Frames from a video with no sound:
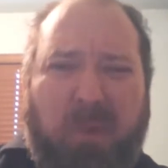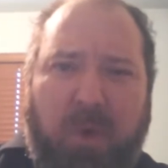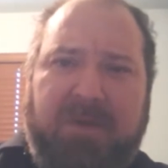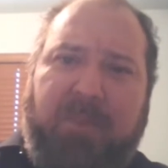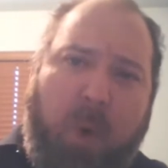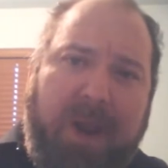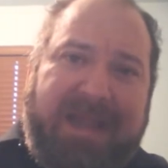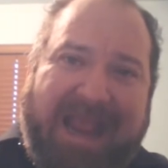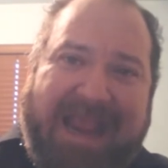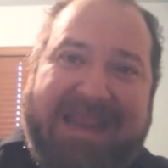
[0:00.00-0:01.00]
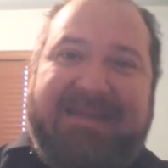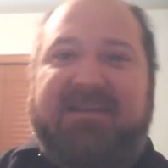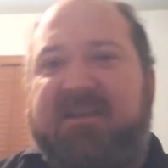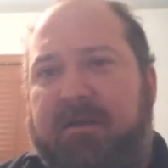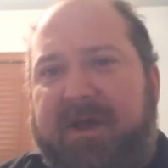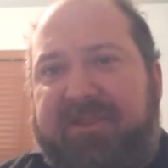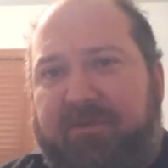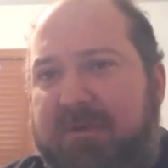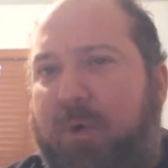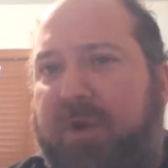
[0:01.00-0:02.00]
1.8 and about
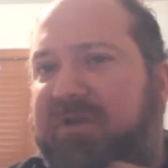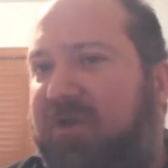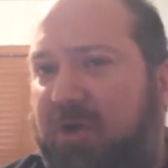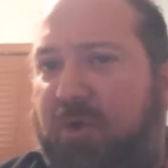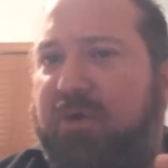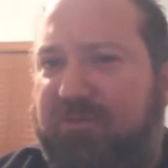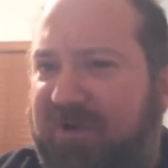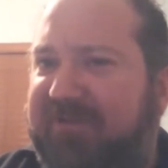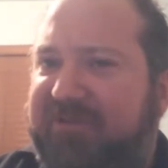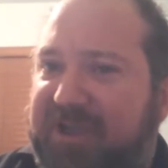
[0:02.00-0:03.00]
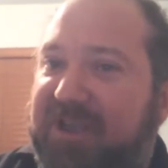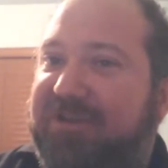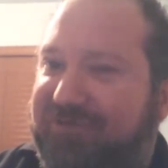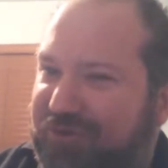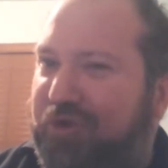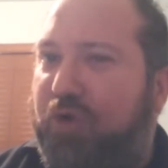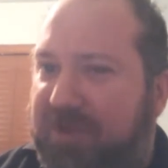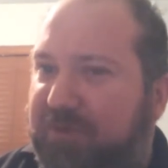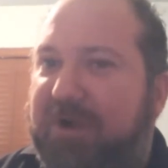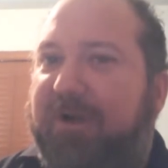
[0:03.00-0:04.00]
3.2, roughly 2
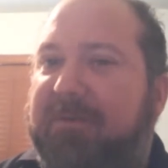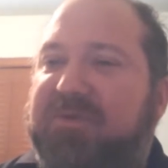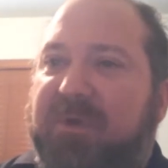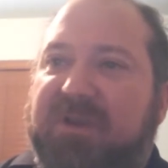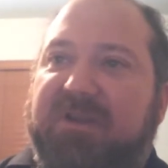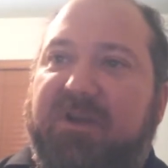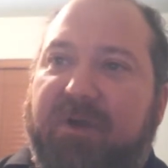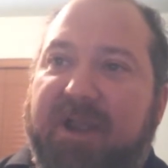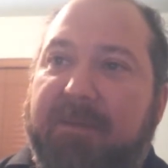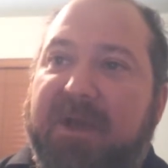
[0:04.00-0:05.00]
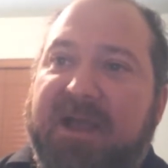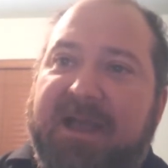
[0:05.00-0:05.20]
to 3 grams per kilogram.